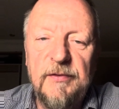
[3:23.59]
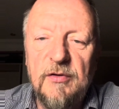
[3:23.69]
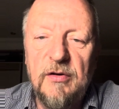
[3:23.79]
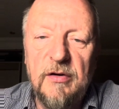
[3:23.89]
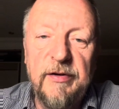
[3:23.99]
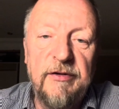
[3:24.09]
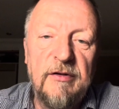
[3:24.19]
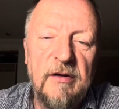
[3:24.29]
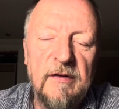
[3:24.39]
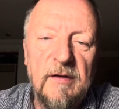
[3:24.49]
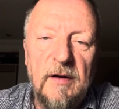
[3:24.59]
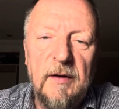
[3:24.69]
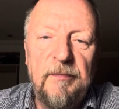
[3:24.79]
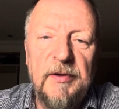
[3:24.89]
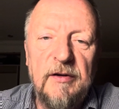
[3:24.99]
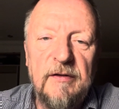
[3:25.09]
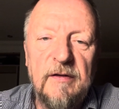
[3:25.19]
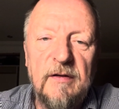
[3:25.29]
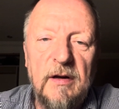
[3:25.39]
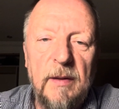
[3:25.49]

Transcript: So the question is this an